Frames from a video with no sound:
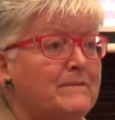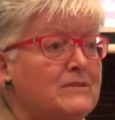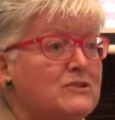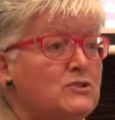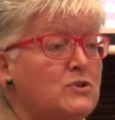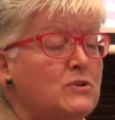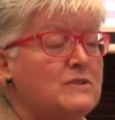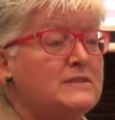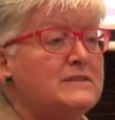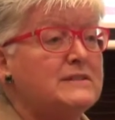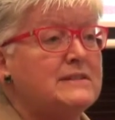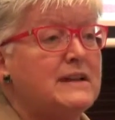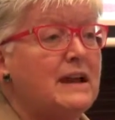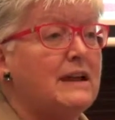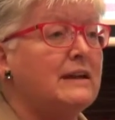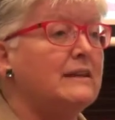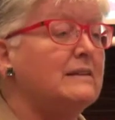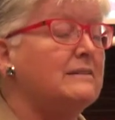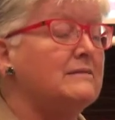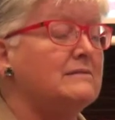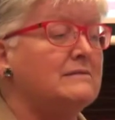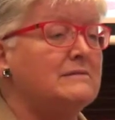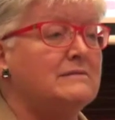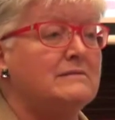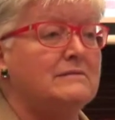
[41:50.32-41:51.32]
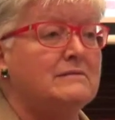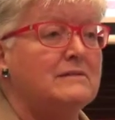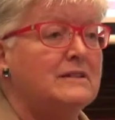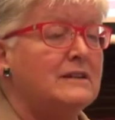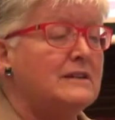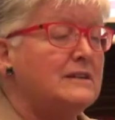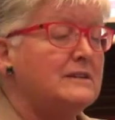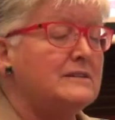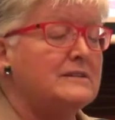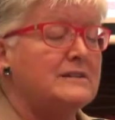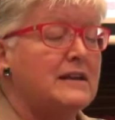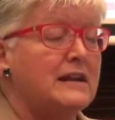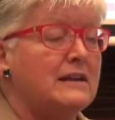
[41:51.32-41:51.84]
So I started
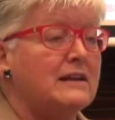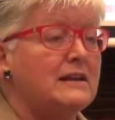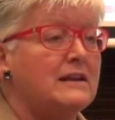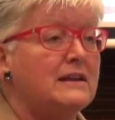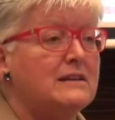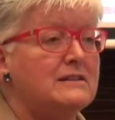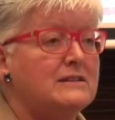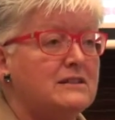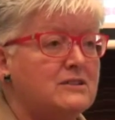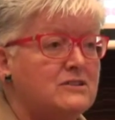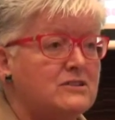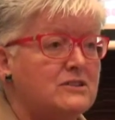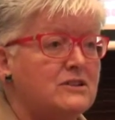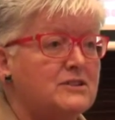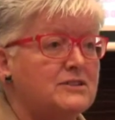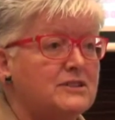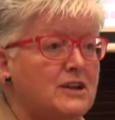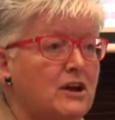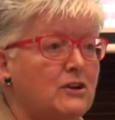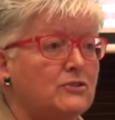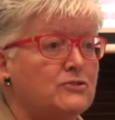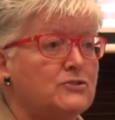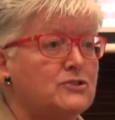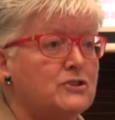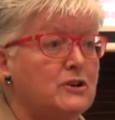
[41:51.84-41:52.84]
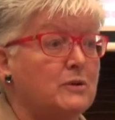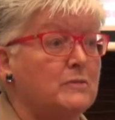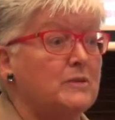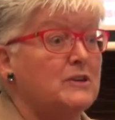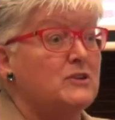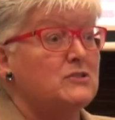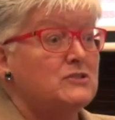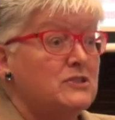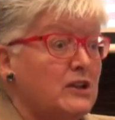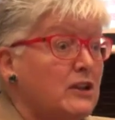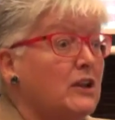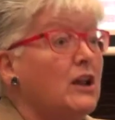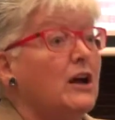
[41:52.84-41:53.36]
studying Indigenous culture
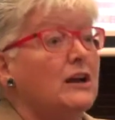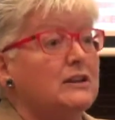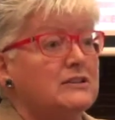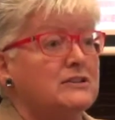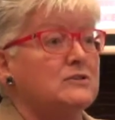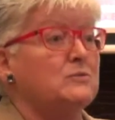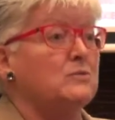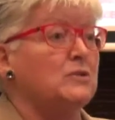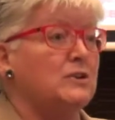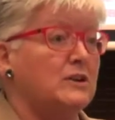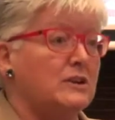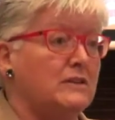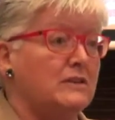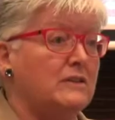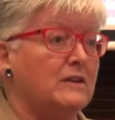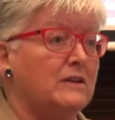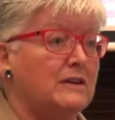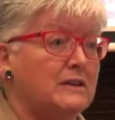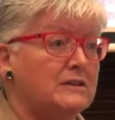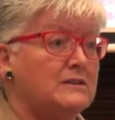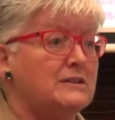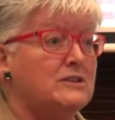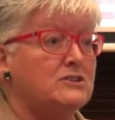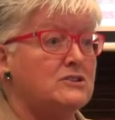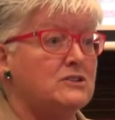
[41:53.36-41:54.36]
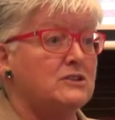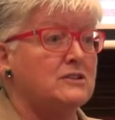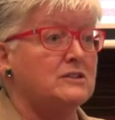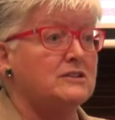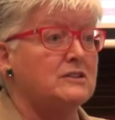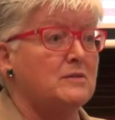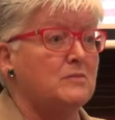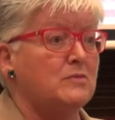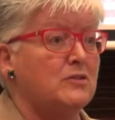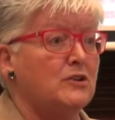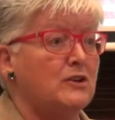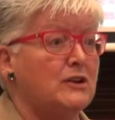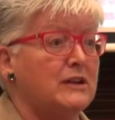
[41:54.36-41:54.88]
because I'd like to work in the Indigenous
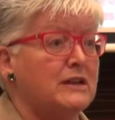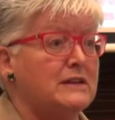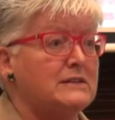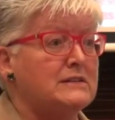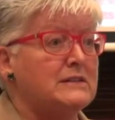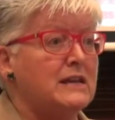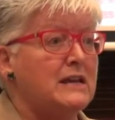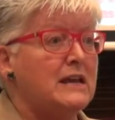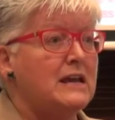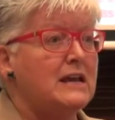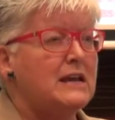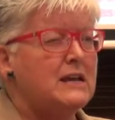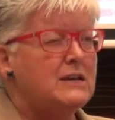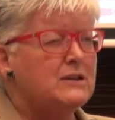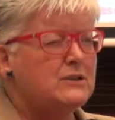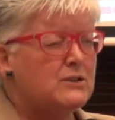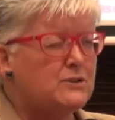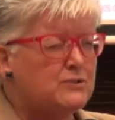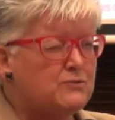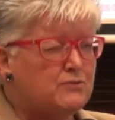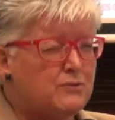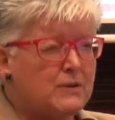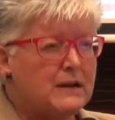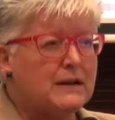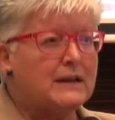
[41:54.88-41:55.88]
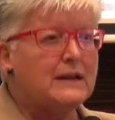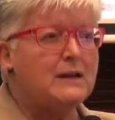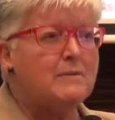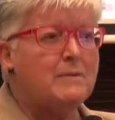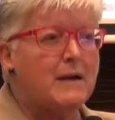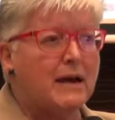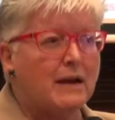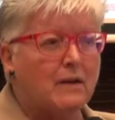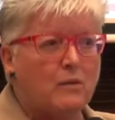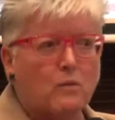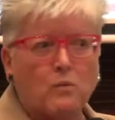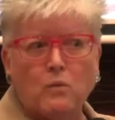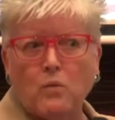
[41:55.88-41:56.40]
communities. So it's really
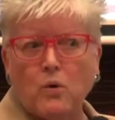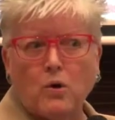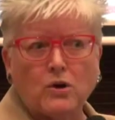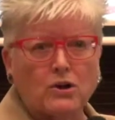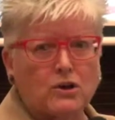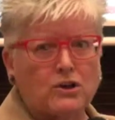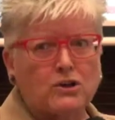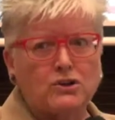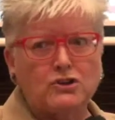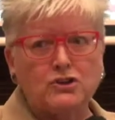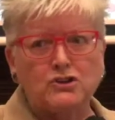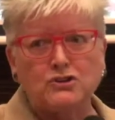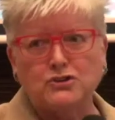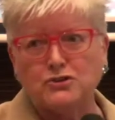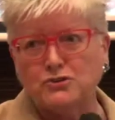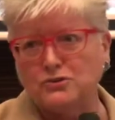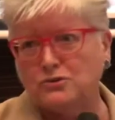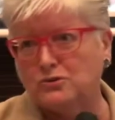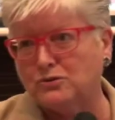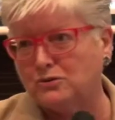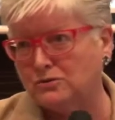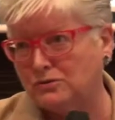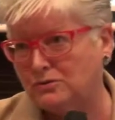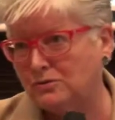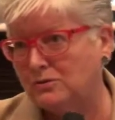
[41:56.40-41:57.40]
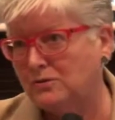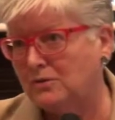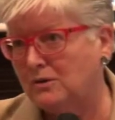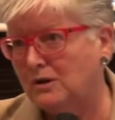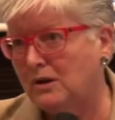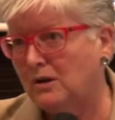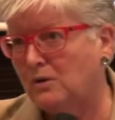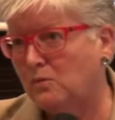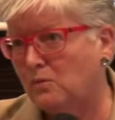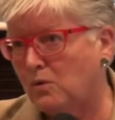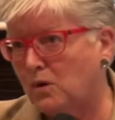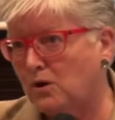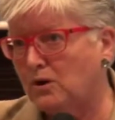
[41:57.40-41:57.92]
about what can you do?
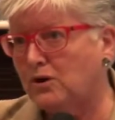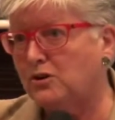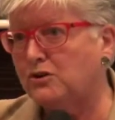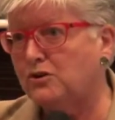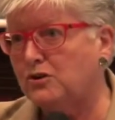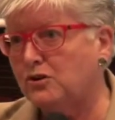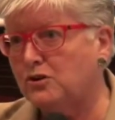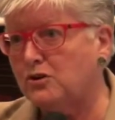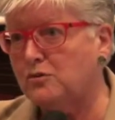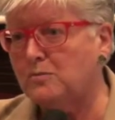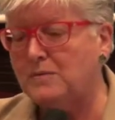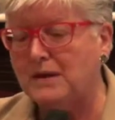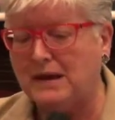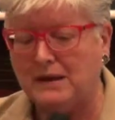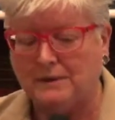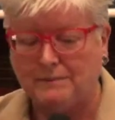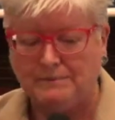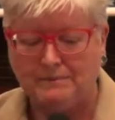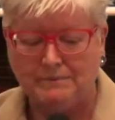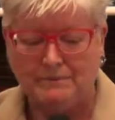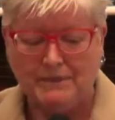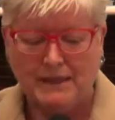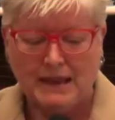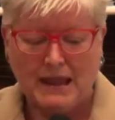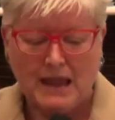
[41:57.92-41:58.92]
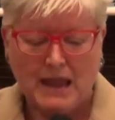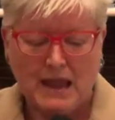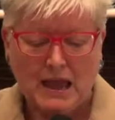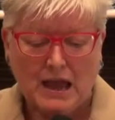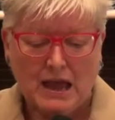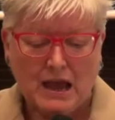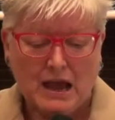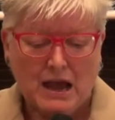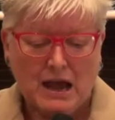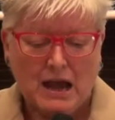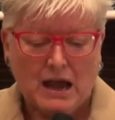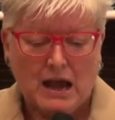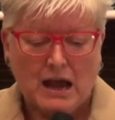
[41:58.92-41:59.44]
What can you commit?
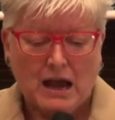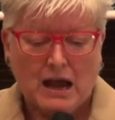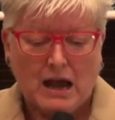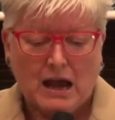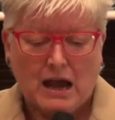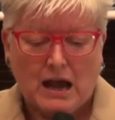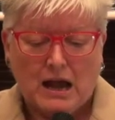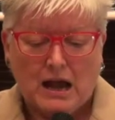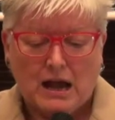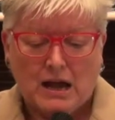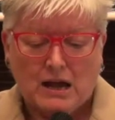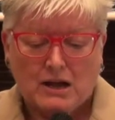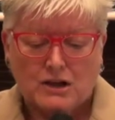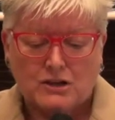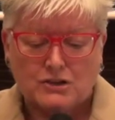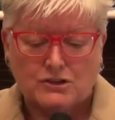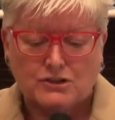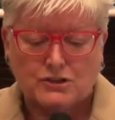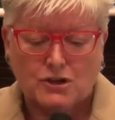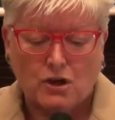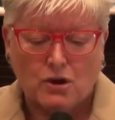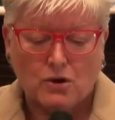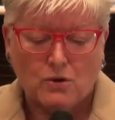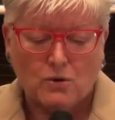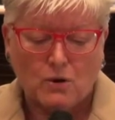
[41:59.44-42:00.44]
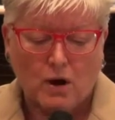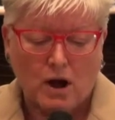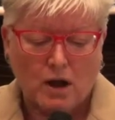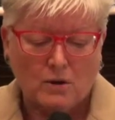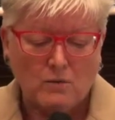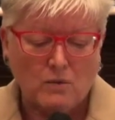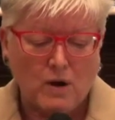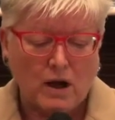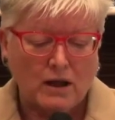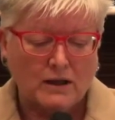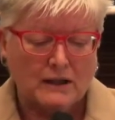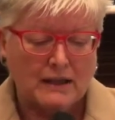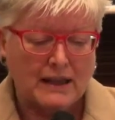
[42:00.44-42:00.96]
So
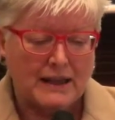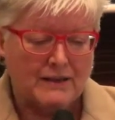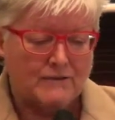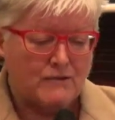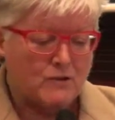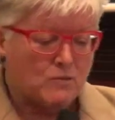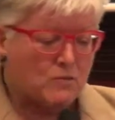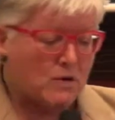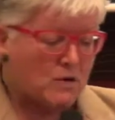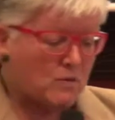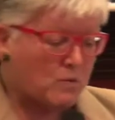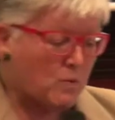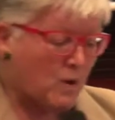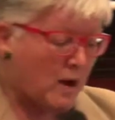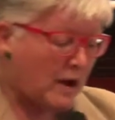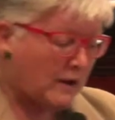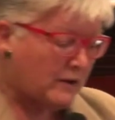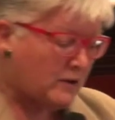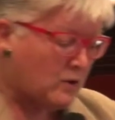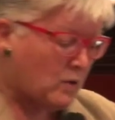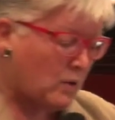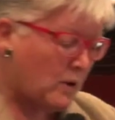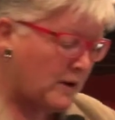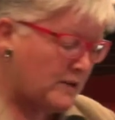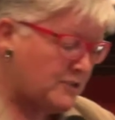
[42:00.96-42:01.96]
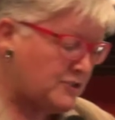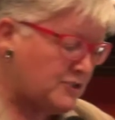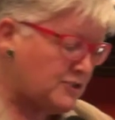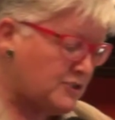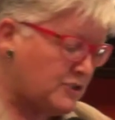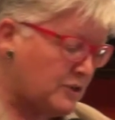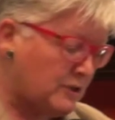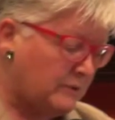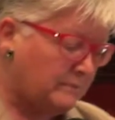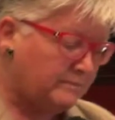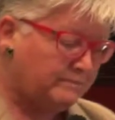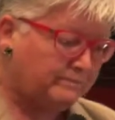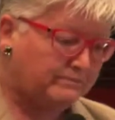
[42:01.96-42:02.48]
I'll leave you with one
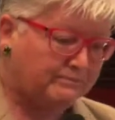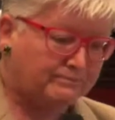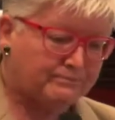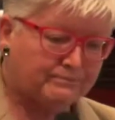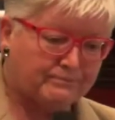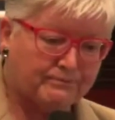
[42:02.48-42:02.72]
question.